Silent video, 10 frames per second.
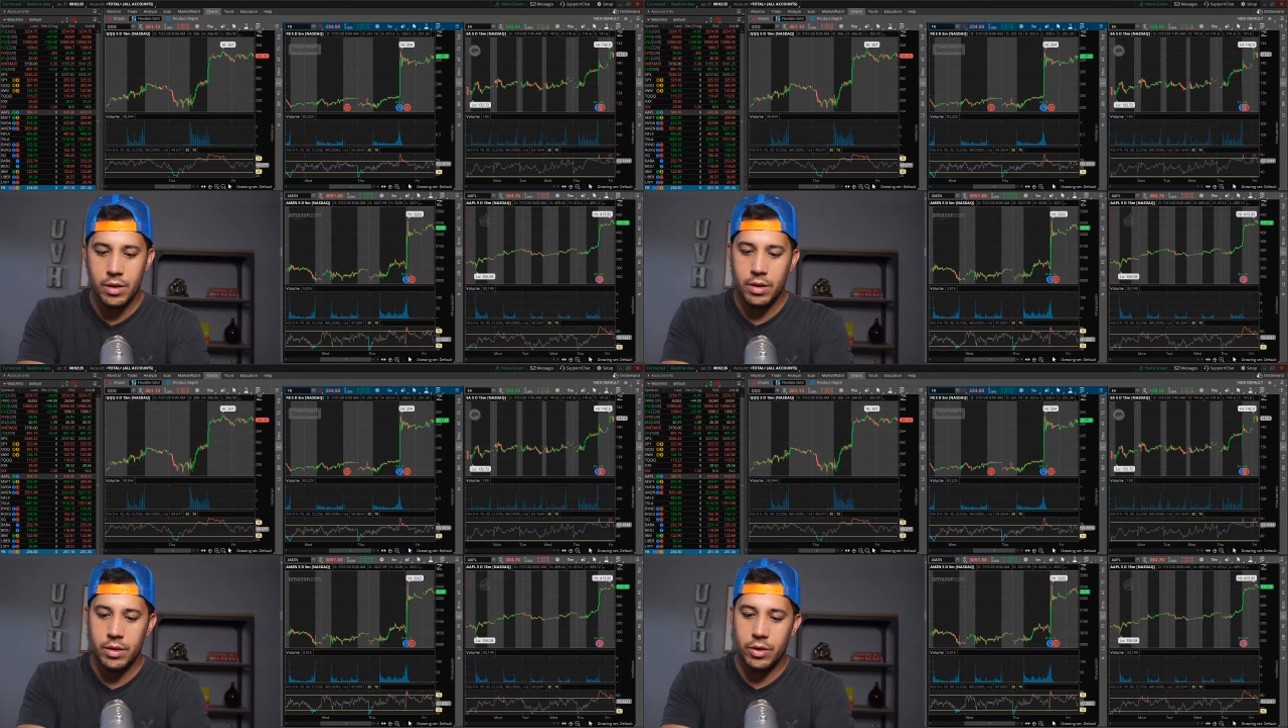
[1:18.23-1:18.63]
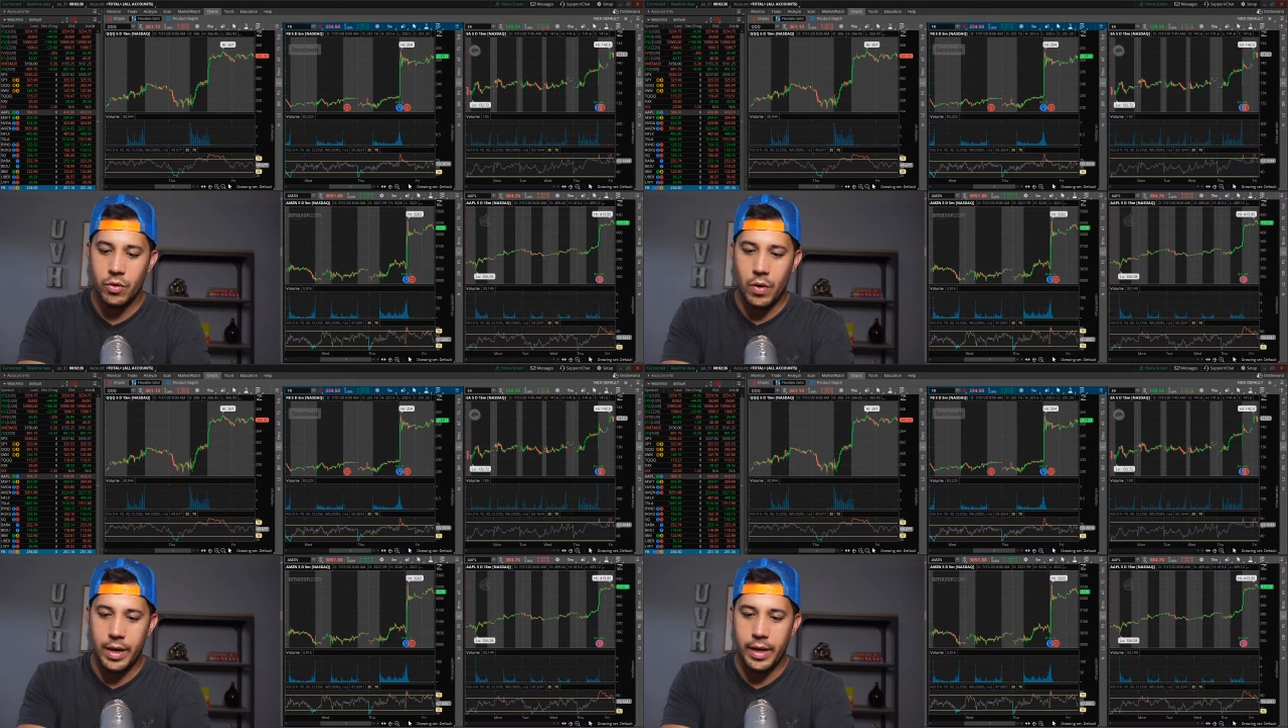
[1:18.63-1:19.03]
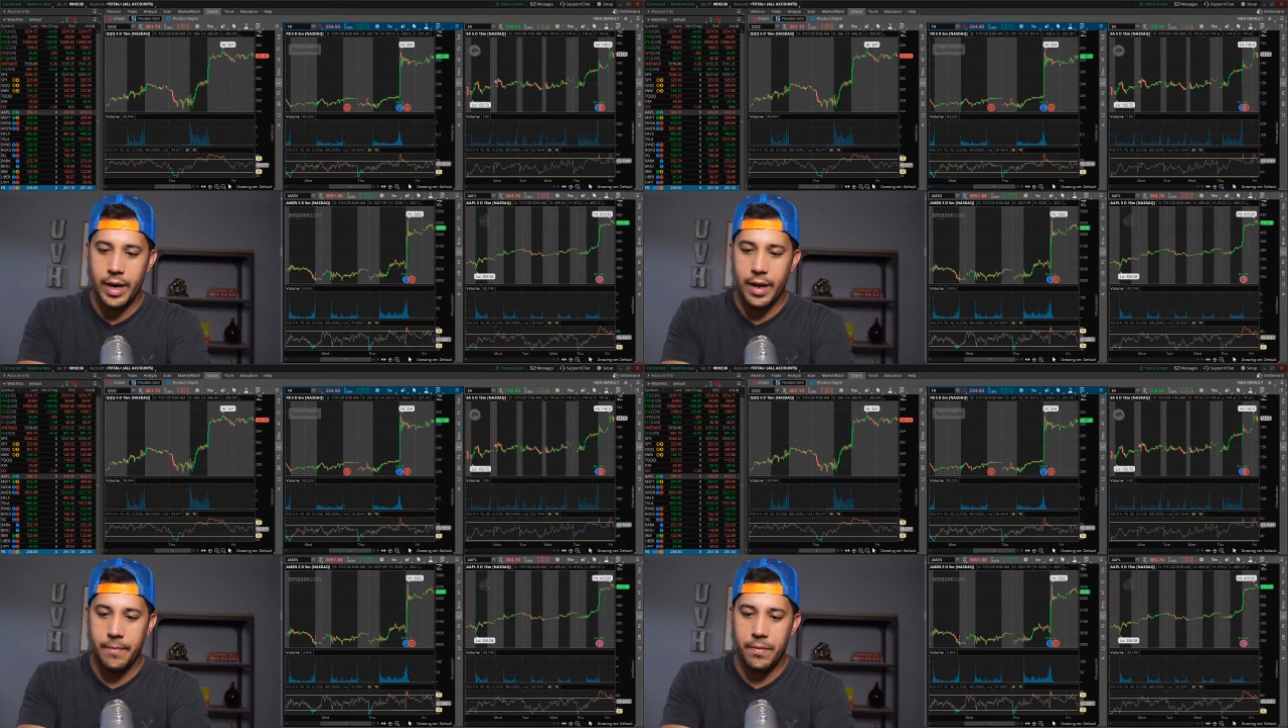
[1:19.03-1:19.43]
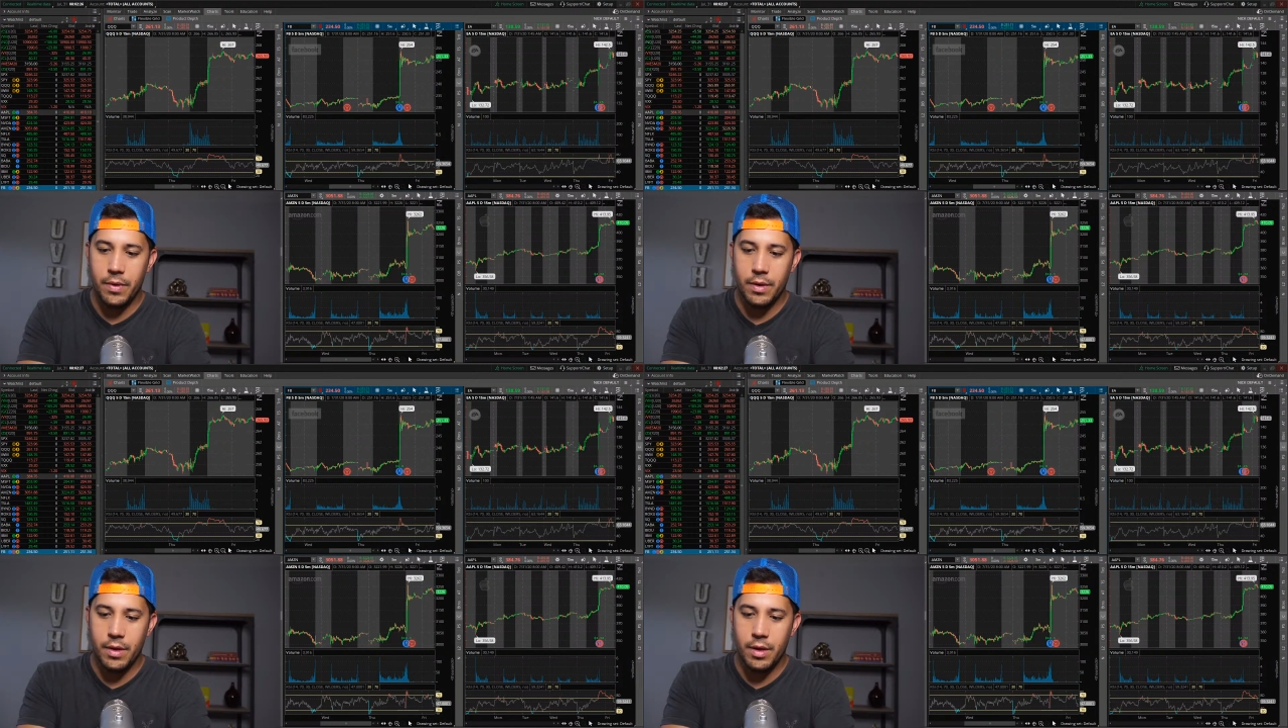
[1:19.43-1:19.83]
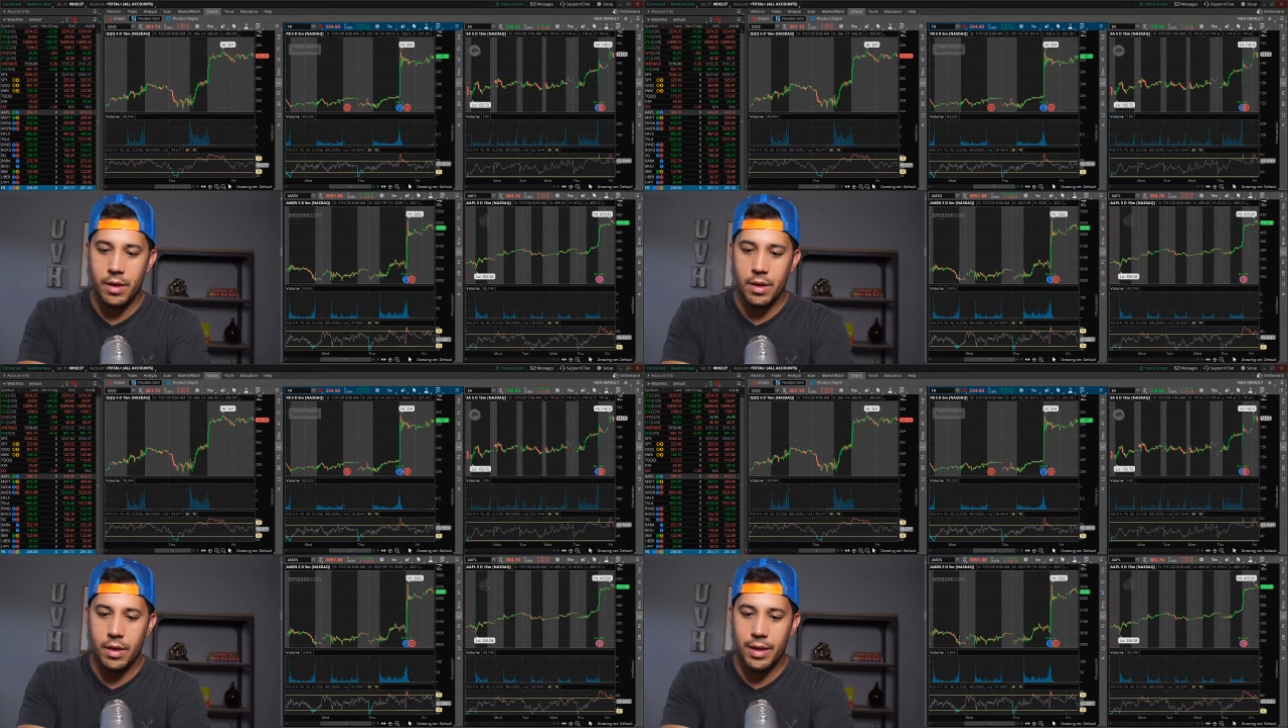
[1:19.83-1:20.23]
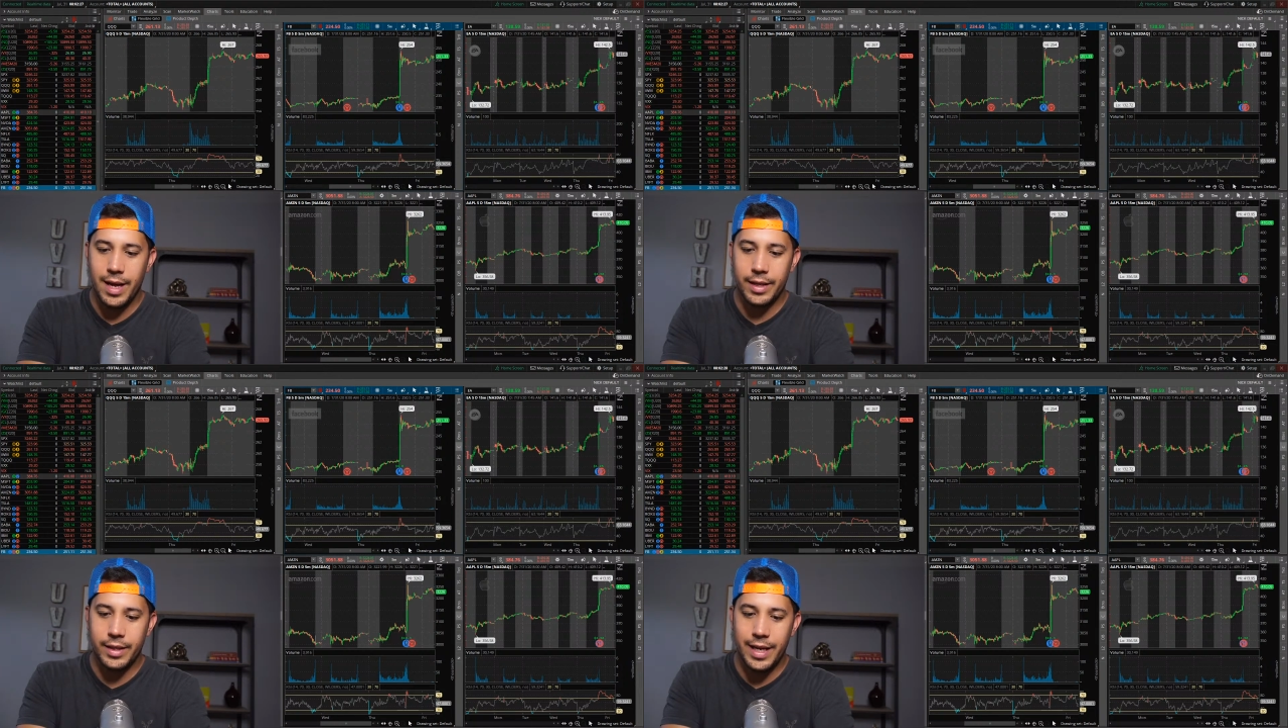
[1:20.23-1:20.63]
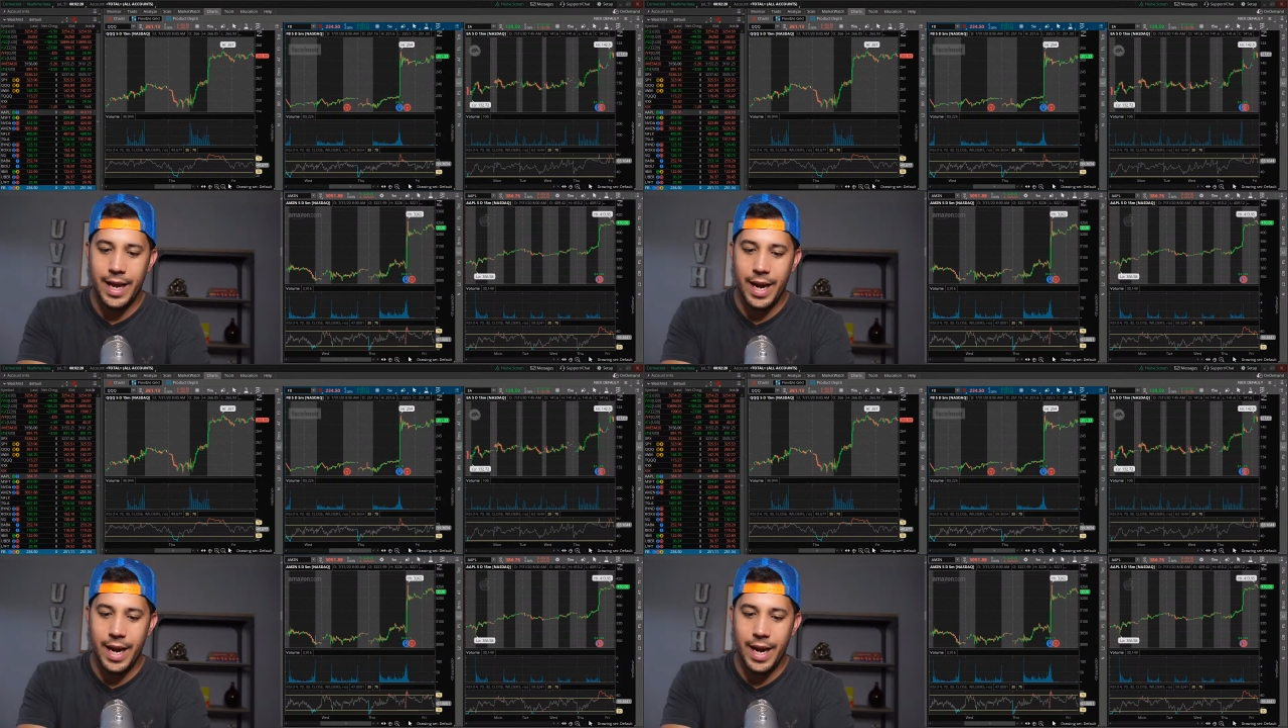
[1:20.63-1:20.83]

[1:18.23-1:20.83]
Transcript: Let's try to get it. Let's get